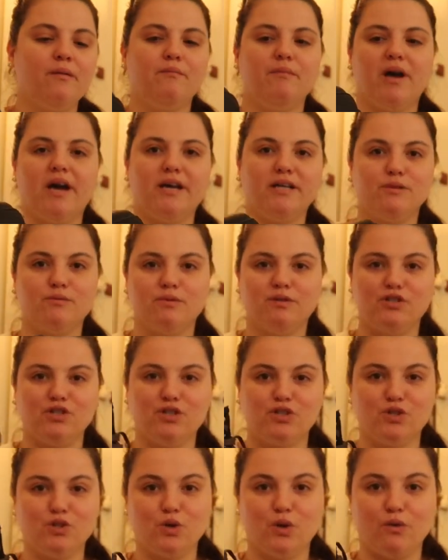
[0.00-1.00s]
My husband
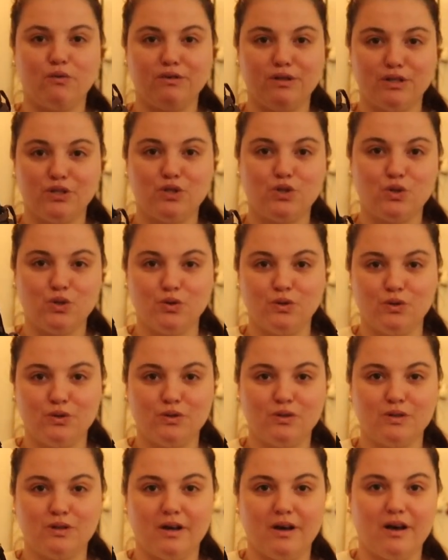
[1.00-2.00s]
just saw these
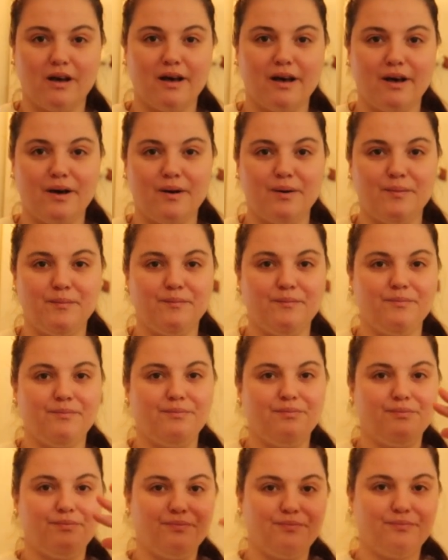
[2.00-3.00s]
shoes
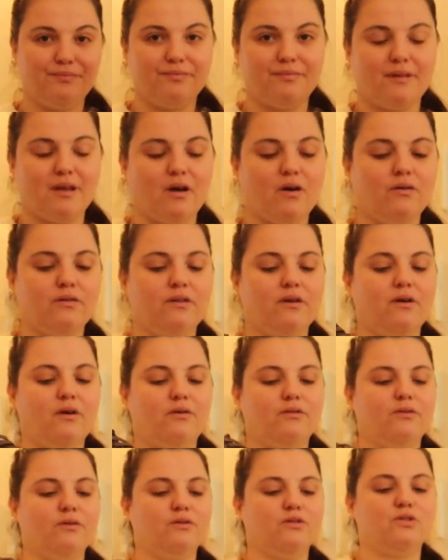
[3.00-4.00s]
on
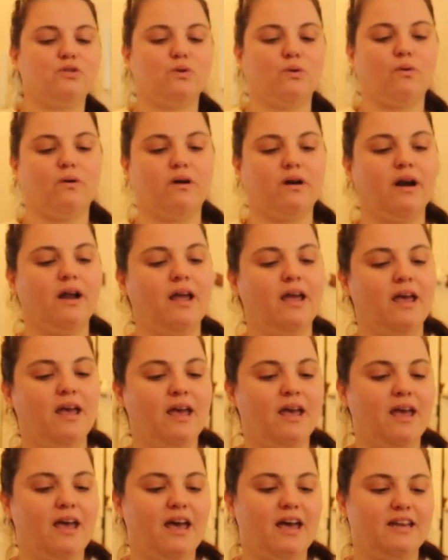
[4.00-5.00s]
the store,
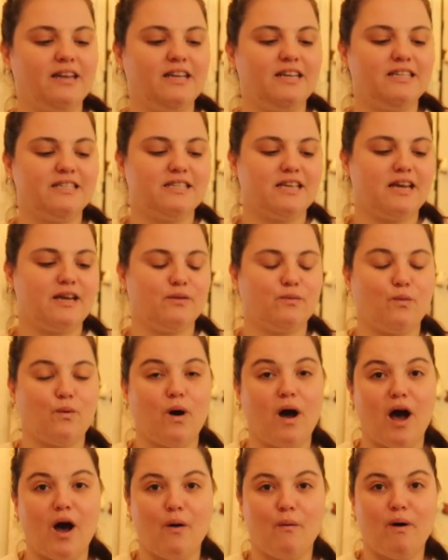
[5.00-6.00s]
and he said,
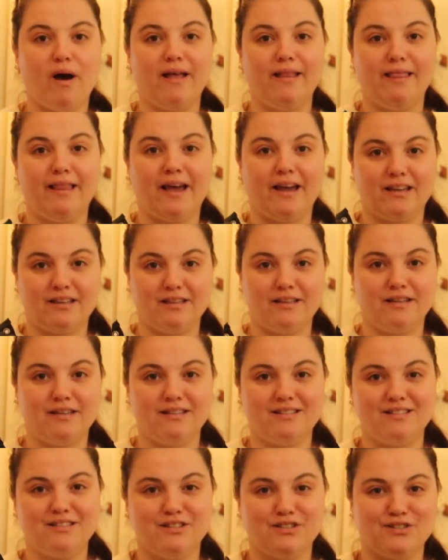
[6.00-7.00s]
wow, I liked it,
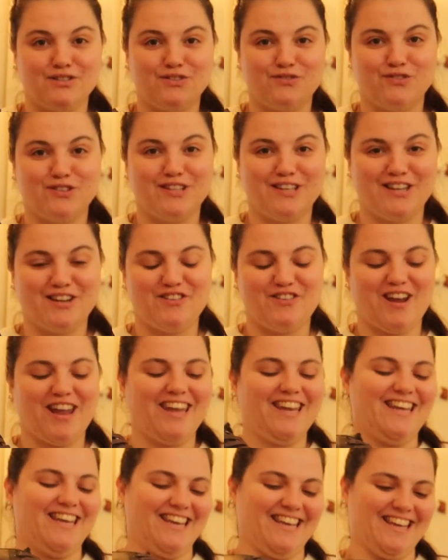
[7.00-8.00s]
this is really
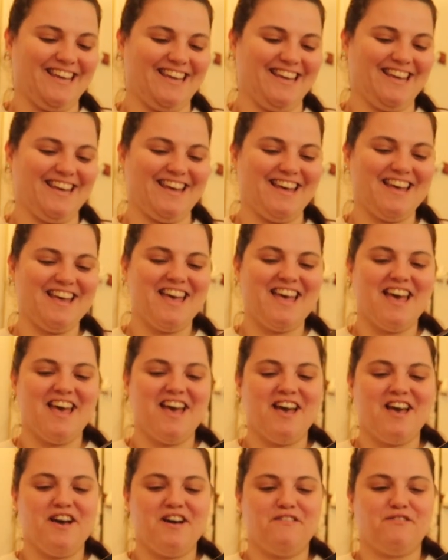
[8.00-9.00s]
great.
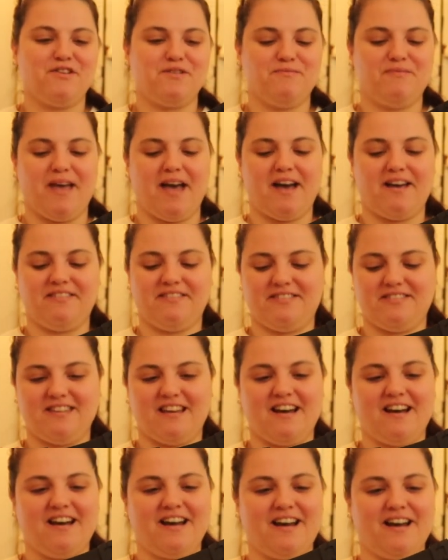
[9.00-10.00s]
From that
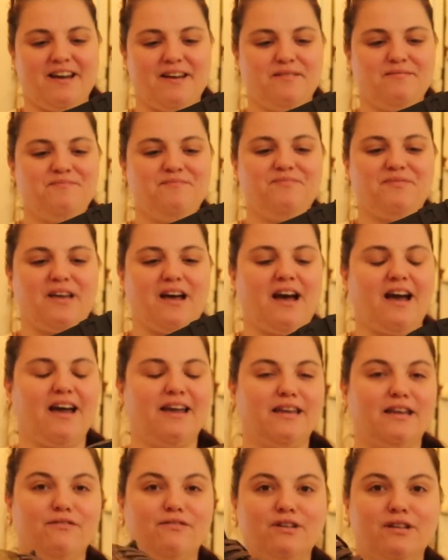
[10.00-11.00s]
time, I
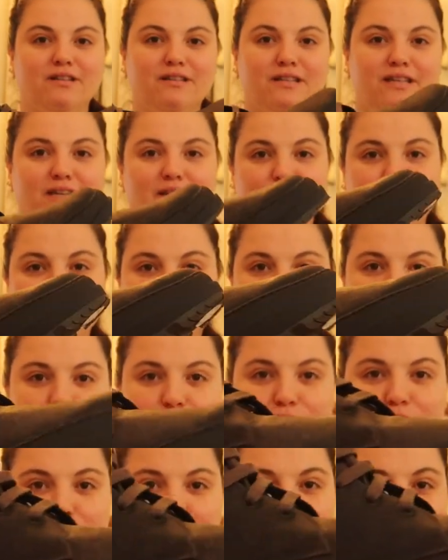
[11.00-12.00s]
definitely looking
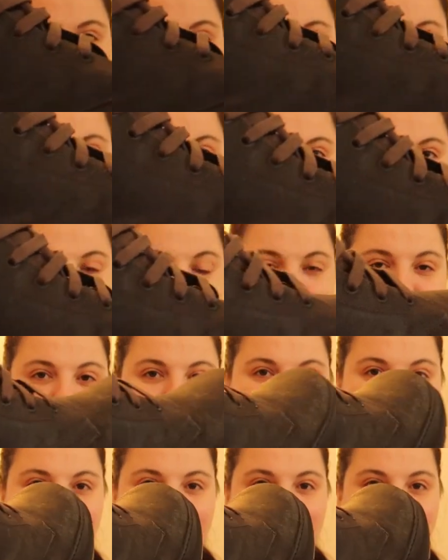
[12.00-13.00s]
for this
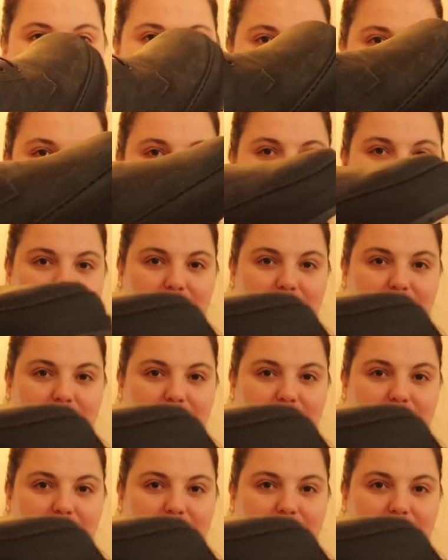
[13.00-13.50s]
exact